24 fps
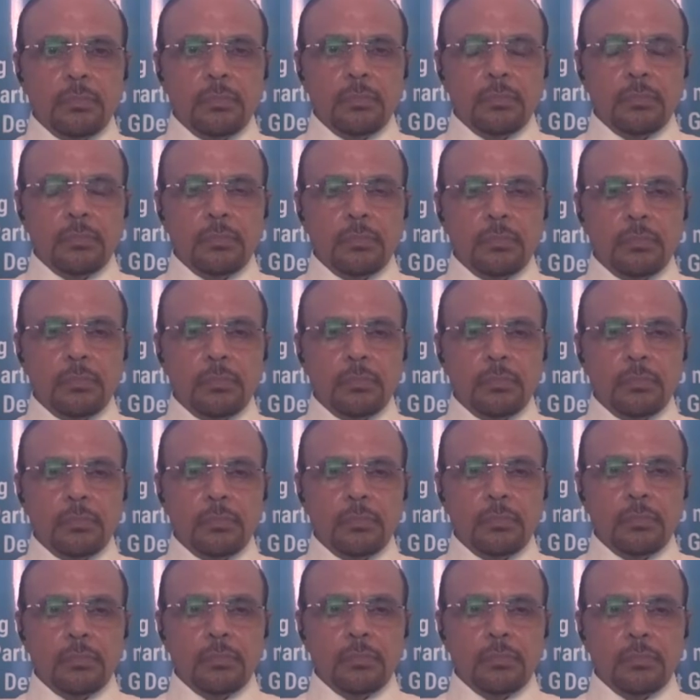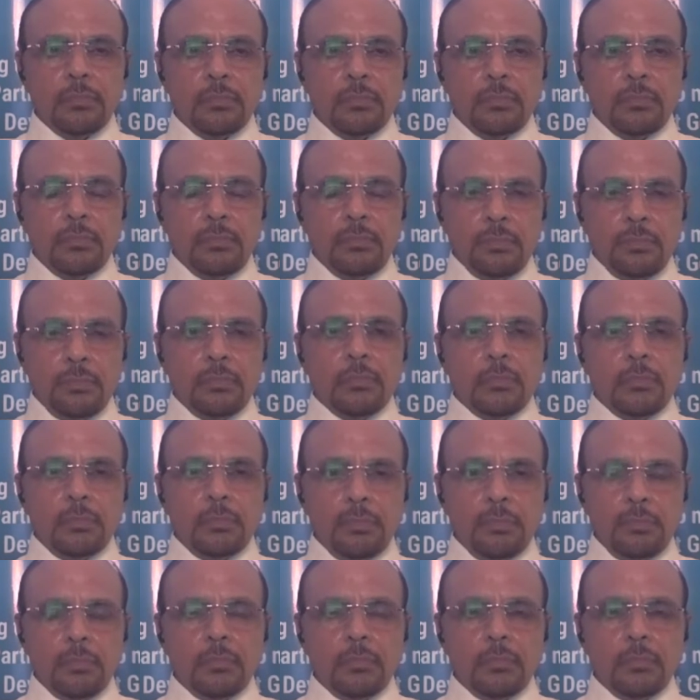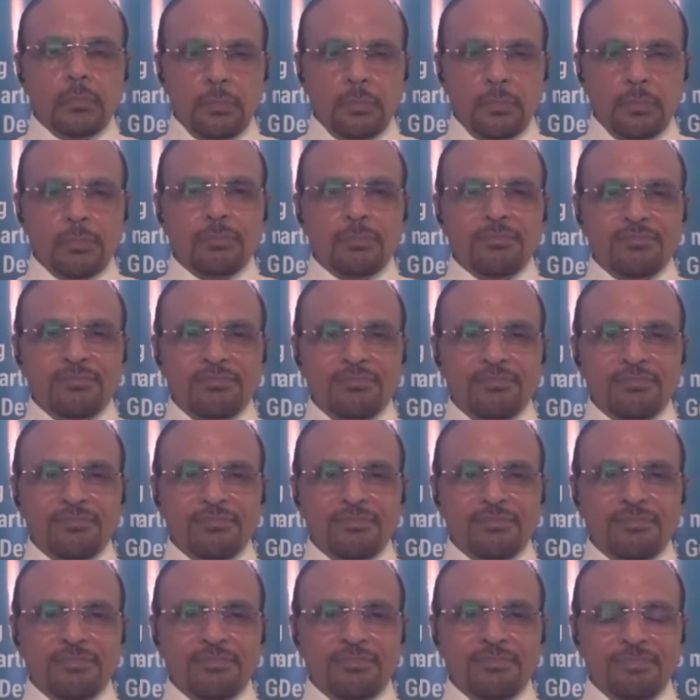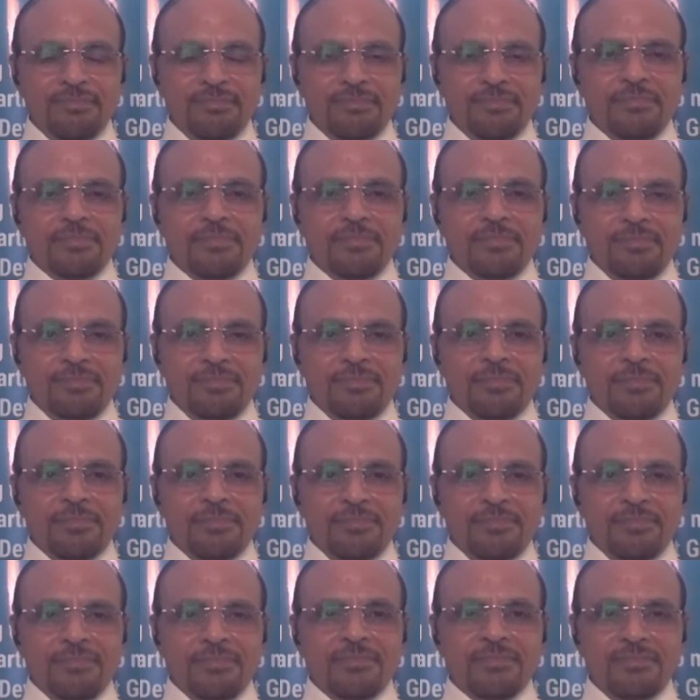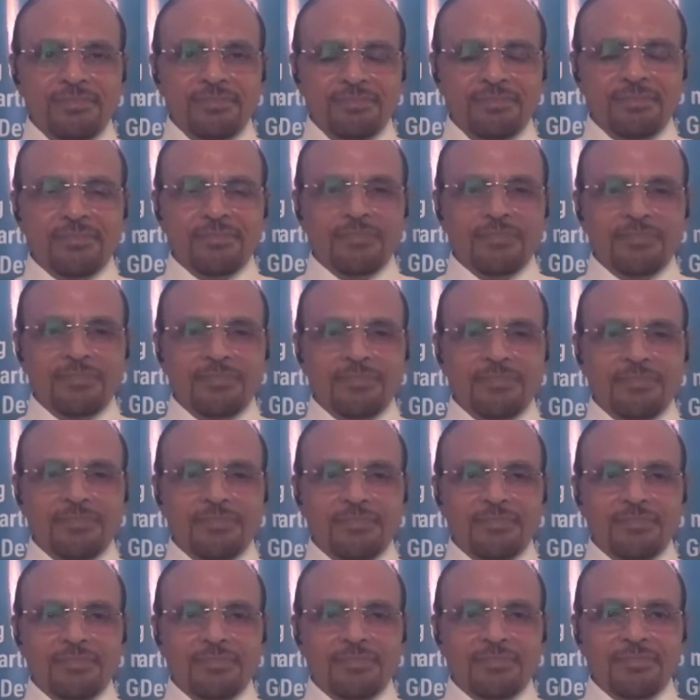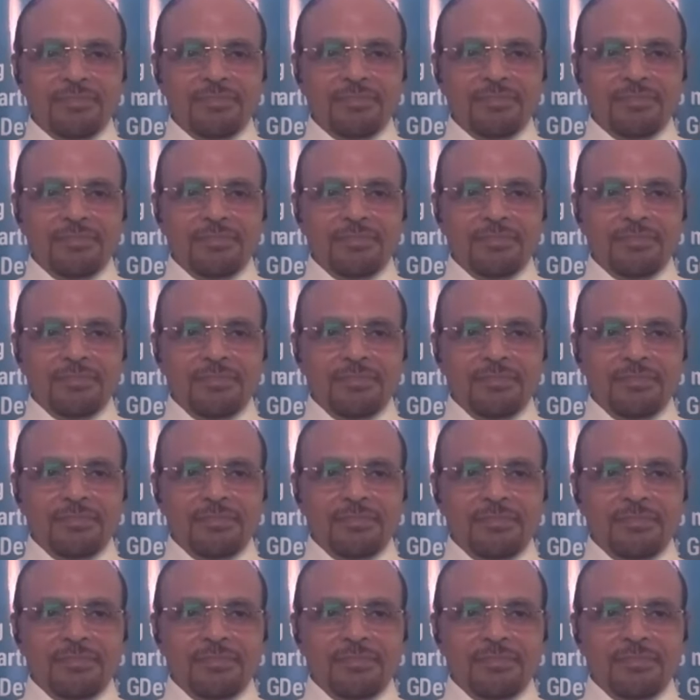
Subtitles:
The person shown says nothing.